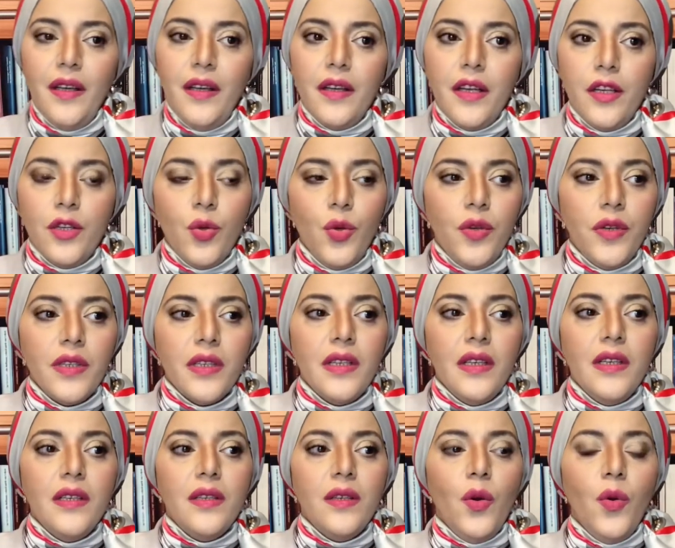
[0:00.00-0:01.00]

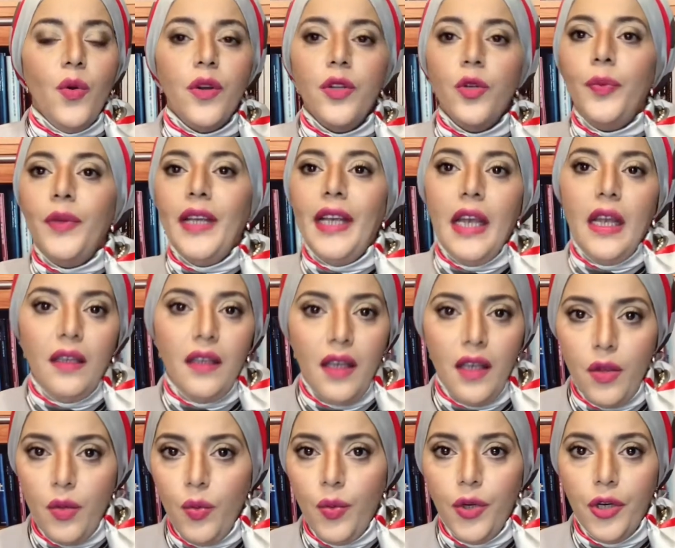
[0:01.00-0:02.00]
resources or duplicating
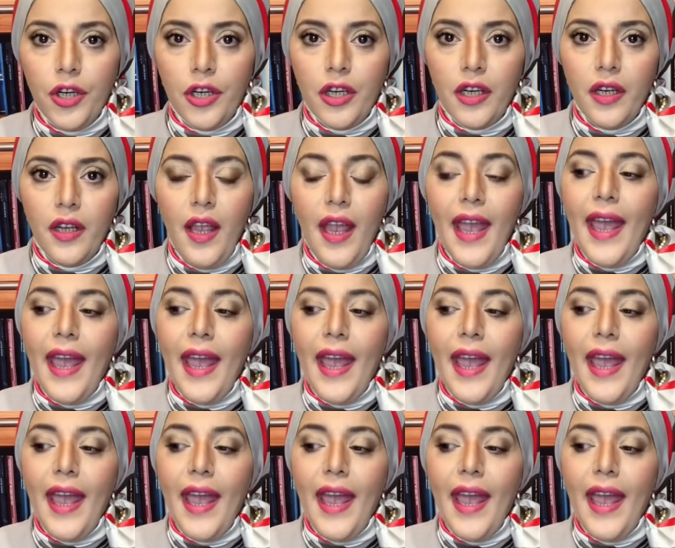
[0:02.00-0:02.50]
the work,